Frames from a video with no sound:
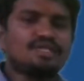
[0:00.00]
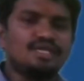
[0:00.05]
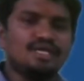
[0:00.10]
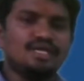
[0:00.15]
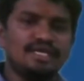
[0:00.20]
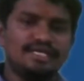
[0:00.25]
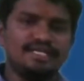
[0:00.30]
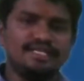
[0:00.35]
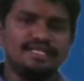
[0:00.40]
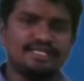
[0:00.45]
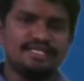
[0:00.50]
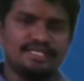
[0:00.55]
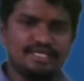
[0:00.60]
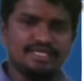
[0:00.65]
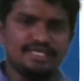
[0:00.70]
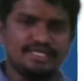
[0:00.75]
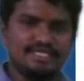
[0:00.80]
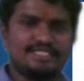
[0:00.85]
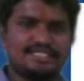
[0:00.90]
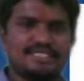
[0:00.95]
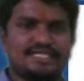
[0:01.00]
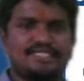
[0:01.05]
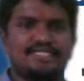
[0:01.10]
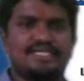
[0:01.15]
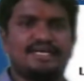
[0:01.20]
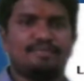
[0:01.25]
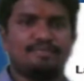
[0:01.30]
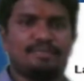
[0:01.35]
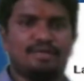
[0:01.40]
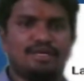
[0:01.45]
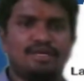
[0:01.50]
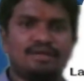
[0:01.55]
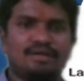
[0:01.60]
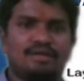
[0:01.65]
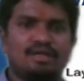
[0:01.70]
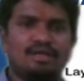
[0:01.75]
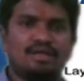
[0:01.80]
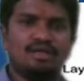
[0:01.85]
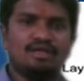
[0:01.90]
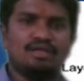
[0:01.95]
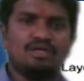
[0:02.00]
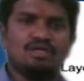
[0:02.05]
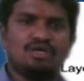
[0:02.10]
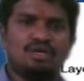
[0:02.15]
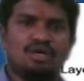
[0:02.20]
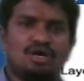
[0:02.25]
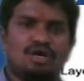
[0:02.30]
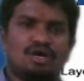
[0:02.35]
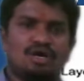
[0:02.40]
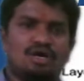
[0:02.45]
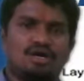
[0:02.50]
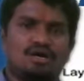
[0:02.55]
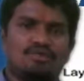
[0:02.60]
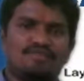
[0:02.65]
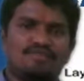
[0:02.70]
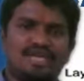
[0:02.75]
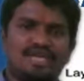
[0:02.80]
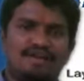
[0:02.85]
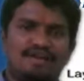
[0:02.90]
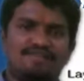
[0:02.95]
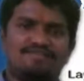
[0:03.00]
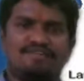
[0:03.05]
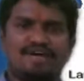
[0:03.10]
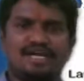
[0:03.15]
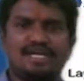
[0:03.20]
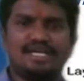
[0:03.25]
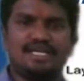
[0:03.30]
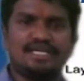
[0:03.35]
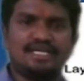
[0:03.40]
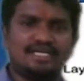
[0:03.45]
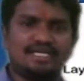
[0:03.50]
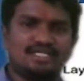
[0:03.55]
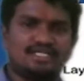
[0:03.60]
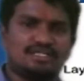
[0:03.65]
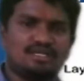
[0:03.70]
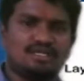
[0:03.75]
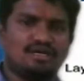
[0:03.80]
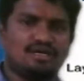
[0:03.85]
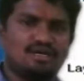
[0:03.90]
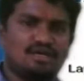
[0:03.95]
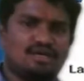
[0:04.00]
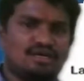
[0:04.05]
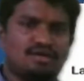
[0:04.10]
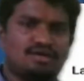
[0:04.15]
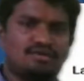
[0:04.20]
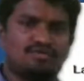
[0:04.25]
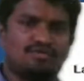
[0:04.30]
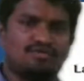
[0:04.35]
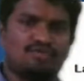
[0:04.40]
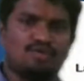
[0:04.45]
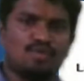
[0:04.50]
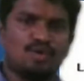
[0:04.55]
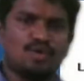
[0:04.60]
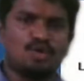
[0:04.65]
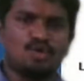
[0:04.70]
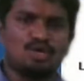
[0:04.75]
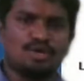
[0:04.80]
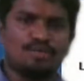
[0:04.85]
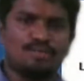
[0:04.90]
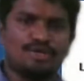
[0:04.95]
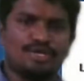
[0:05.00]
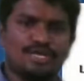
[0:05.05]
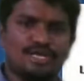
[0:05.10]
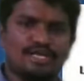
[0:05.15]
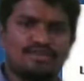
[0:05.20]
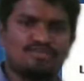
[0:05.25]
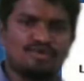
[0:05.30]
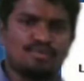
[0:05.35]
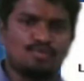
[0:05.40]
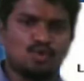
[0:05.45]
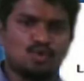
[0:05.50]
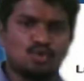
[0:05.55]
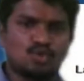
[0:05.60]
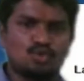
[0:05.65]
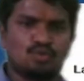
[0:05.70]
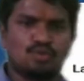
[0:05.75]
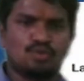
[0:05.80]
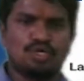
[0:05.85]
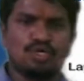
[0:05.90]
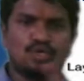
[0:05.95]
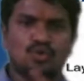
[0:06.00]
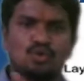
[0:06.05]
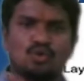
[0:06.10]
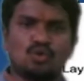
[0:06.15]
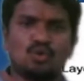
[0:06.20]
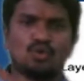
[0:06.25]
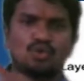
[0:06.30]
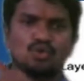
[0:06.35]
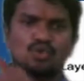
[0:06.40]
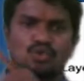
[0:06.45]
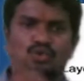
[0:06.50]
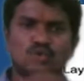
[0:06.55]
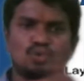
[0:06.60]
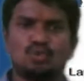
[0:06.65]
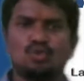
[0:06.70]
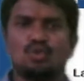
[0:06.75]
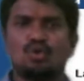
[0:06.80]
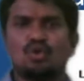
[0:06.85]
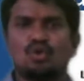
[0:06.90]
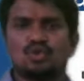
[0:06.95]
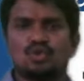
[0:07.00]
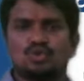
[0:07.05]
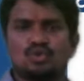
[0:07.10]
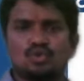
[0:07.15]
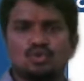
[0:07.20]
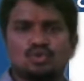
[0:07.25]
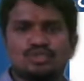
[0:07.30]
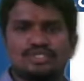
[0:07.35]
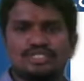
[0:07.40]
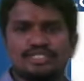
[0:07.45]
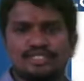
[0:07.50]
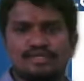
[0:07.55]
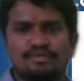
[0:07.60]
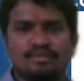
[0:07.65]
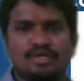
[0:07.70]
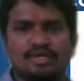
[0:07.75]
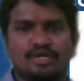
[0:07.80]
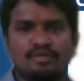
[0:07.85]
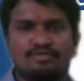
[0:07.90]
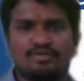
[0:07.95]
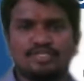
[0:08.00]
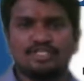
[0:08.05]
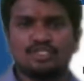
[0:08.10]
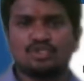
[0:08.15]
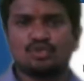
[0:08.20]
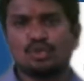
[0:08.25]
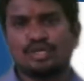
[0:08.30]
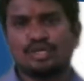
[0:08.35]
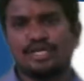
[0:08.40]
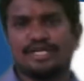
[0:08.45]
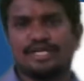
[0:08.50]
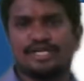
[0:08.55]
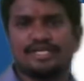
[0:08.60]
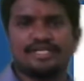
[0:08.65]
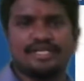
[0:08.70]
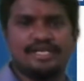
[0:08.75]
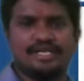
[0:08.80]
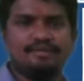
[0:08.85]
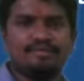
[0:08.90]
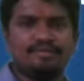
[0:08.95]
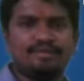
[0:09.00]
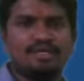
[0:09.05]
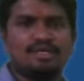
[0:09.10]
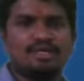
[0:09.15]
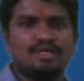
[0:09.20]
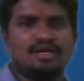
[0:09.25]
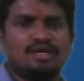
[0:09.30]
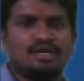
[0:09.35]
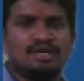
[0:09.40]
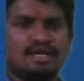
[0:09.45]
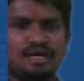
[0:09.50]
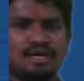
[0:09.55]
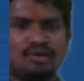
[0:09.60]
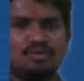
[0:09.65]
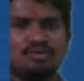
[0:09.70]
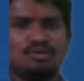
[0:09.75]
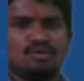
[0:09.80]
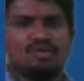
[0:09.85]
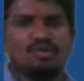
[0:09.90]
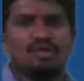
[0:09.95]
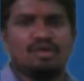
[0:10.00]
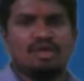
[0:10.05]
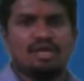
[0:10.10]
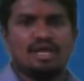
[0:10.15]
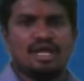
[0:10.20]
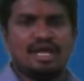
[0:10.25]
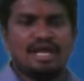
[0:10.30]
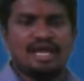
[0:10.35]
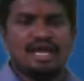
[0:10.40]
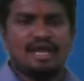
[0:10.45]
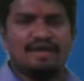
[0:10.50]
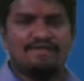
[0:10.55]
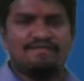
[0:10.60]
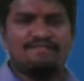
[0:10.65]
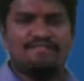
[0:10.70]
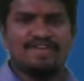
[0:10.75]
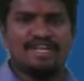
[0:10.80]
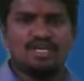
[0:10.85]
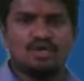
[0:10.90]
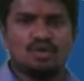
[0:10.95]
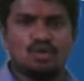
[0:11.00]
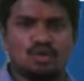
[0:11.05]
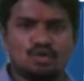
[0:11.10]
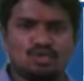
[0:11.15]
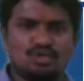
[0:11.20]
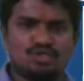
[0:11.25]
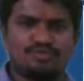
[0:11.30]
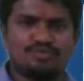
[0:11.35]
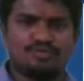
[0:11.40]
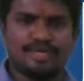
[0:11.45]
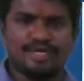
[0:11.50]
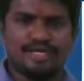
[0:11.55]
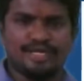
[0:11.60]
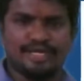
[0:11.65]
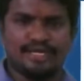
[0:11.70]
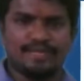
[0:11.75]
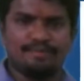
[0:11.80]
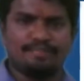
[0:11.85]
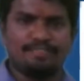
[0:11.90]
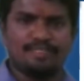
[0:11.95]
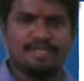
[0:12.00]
in this example, we have 5 layers. We want to communicate from host 1 to host 2 system, which is located there. Now, every host we take,